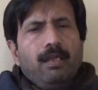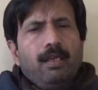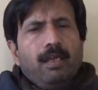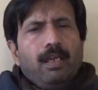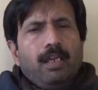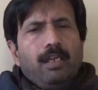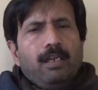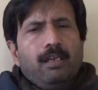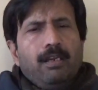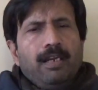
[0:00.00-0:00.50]

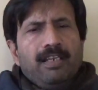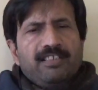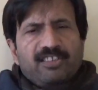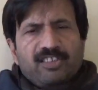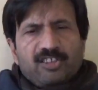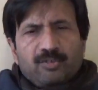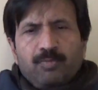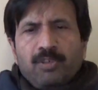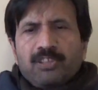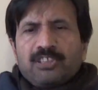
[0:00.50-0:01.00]
and it's
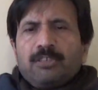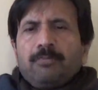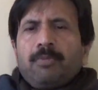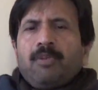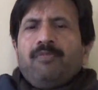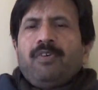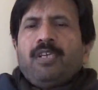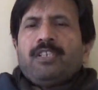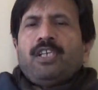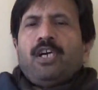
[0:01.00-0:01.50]
responsible
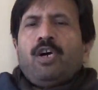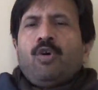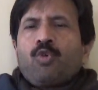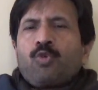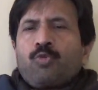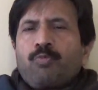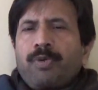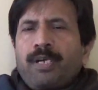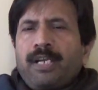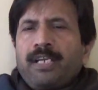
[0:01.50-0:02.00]
for the
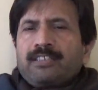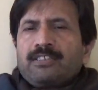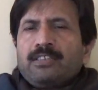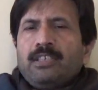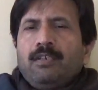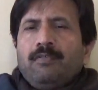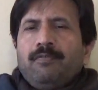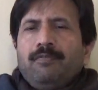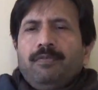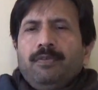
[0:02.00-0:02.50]
outbreaks
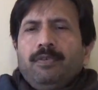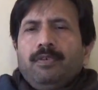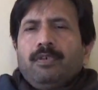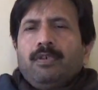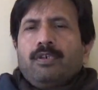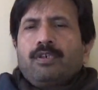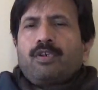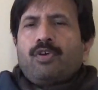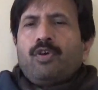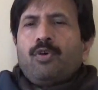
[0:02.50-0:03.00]
of uh,
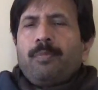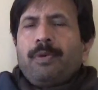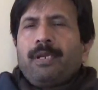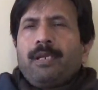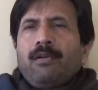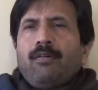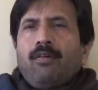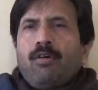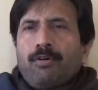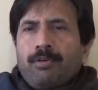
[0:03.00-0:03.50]
croup
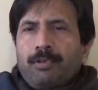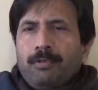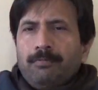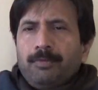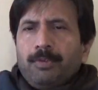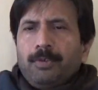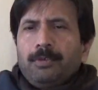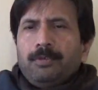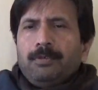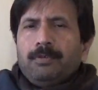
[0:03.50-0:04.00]
in autumn
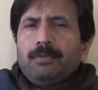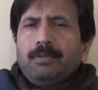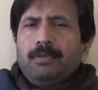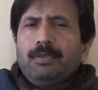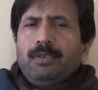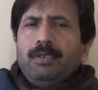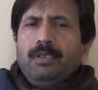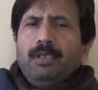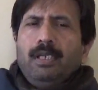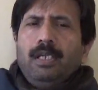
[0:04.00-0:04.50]
you
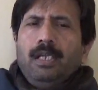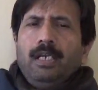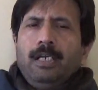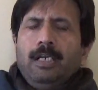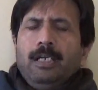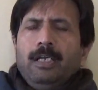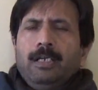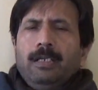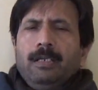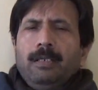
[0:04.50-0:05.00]
know
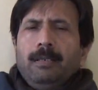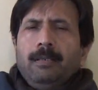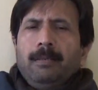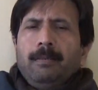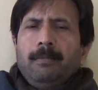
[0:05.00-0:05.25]
and